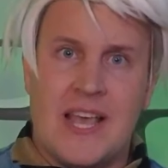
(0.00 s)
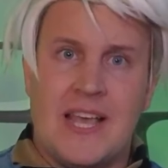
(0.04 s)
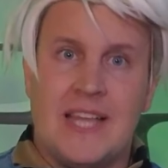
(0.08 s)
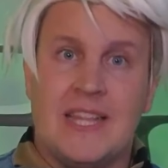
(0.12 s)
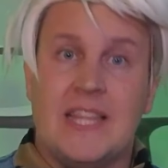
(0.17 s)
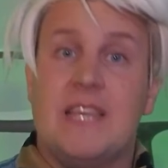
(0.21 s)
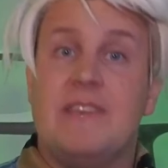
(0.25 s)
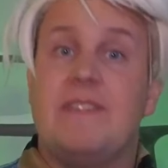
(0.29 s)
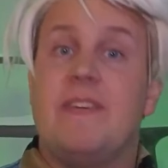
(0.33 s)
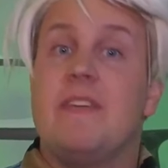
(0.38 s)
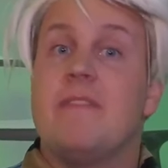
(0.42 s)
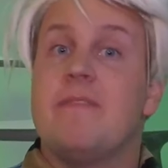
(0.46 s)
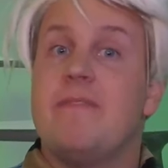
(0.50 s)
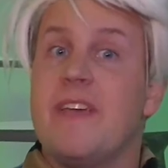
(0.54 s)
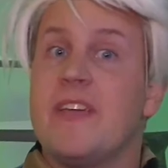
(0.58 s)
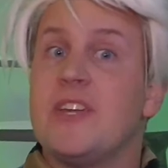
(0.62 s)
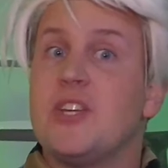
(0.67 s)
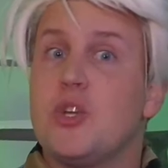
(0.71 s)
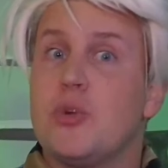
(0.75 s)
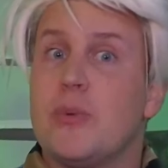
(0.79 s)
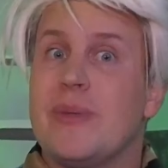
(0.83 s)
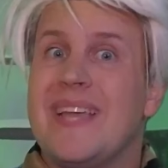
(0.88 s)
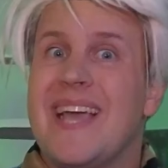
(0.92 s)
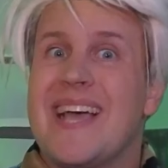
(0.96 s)
leaving
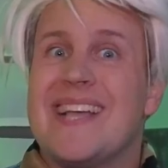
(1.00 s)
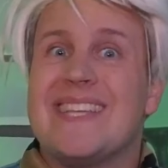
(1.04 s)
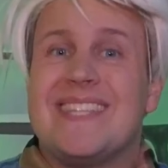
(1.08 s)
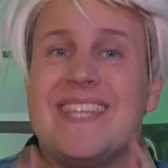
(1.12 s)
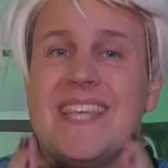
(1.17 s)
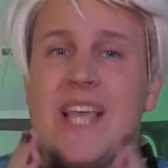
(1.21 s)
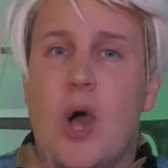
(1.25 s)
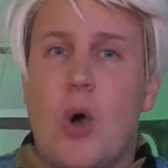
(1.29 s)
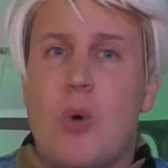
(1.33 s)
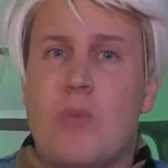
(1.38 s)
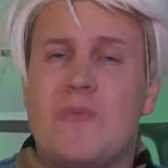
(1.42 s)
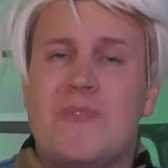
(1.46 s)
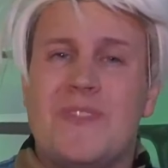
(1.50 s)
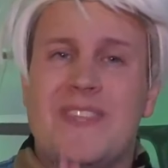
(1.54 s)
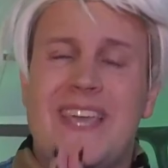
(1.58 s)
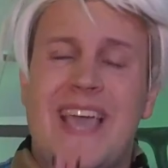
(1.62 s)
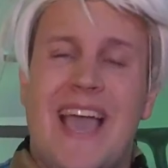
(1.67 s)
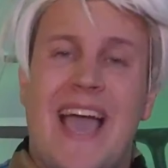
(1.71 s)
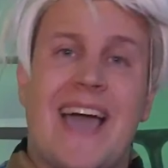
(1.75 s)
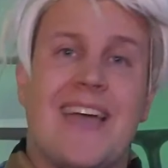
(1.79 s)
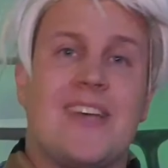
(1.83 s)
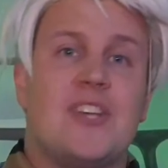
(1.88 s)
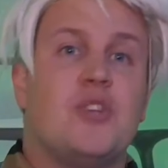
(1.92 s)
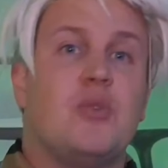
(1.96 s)
victory as the only
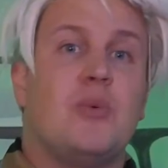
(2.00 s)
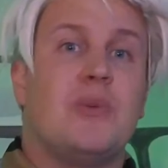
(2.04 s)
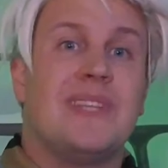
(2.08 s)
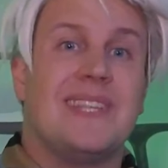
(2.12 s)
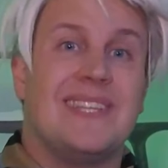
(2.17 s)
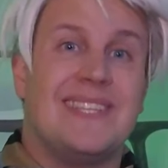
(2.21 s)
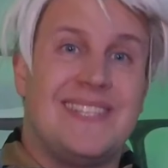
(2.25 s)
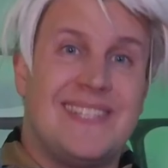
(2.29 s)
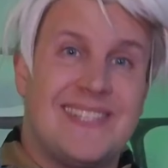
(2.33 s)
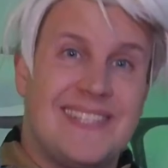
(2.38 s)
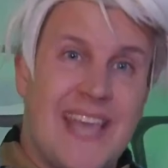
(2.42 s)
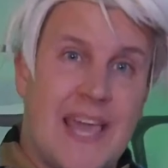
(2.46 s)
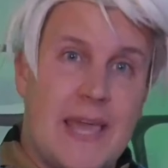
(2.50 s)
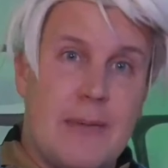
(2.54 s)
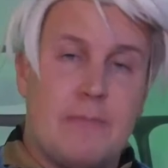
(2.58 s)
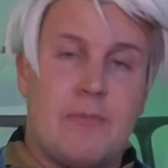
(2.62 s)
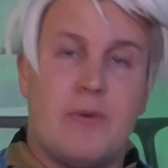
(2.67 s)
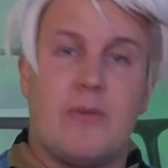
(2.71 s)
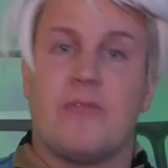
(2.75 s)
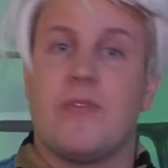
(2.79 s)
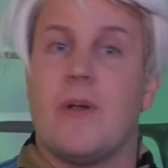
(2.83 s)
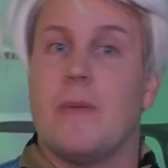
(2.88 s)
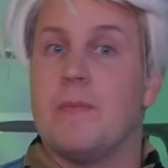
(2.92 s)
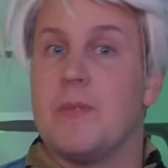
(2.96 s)
actual escape
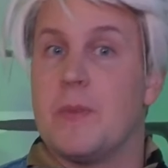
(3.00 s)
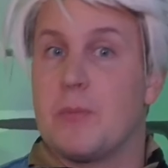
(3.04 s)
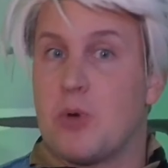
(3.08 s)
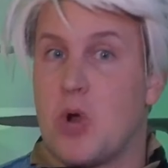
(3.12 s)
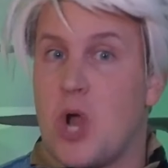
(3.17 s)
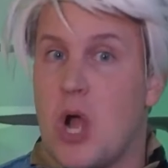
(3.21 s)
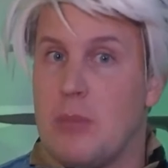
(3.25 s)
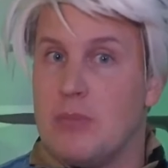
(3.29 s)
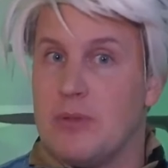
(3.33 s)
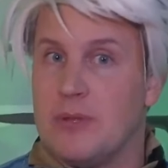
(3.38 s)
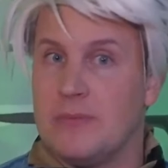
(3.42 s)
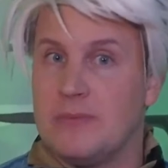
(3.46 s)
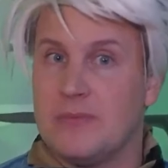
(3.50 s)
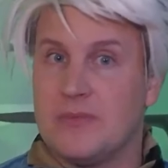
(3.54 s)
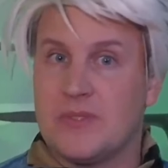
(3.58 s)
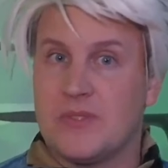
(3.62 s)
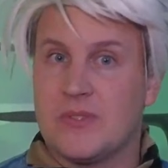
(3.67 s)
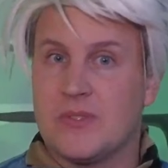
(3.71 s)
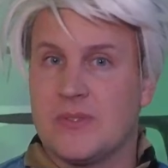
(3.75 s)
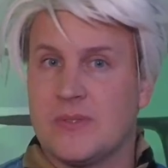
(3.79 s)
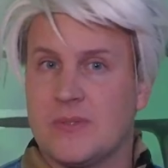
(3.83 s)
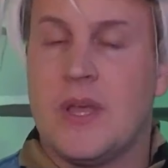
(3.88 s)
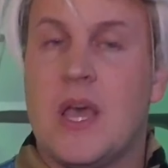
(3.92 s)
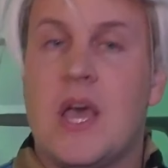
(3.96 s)
from the
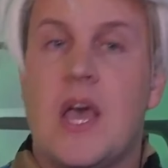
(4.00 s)
problems.